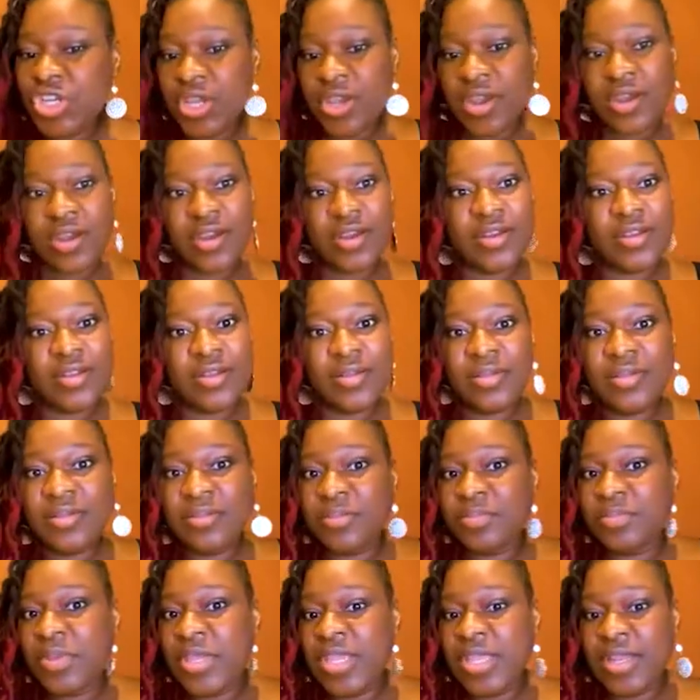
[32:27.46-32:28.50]
year,
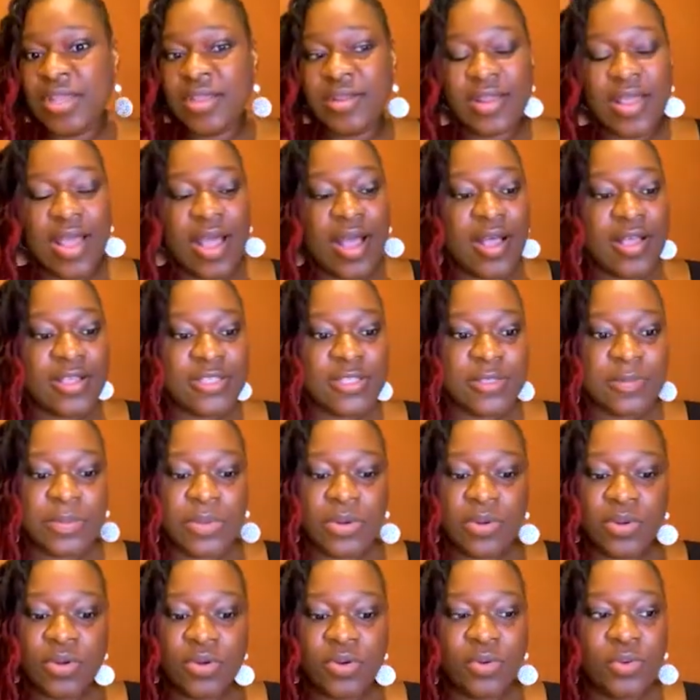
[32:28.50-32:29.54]
being in the
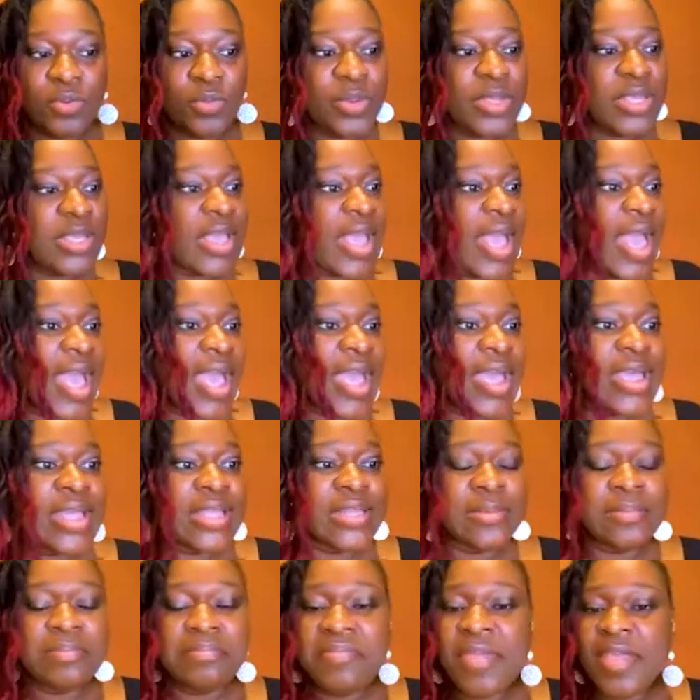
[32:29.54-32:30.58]
hospital, we
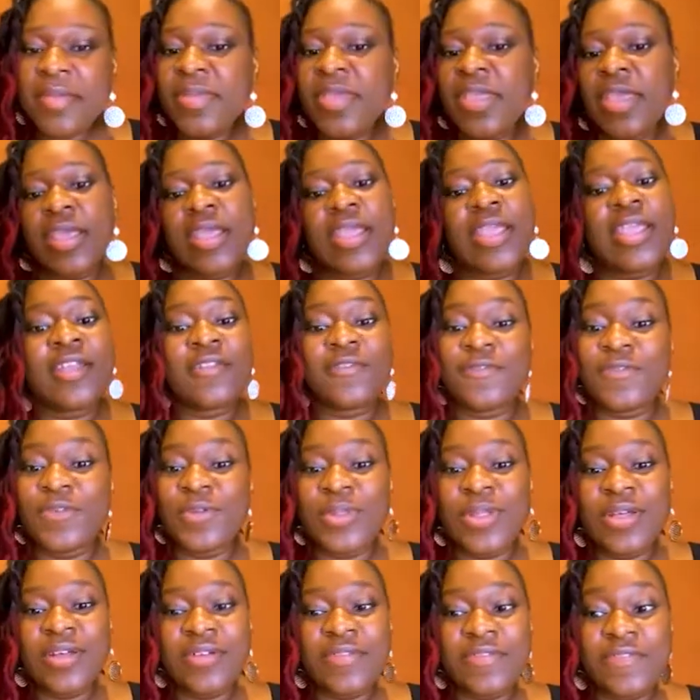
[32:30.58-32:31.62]
had maybe a
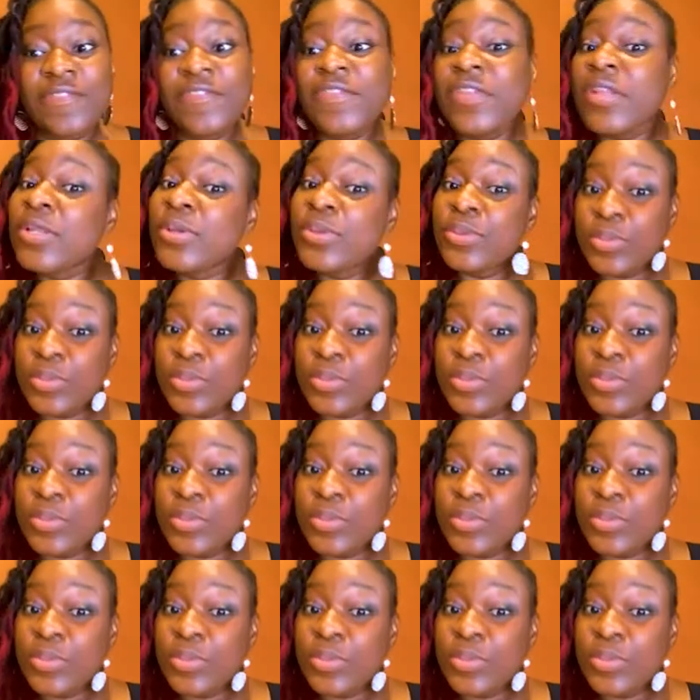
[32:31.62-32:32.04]
handful of flu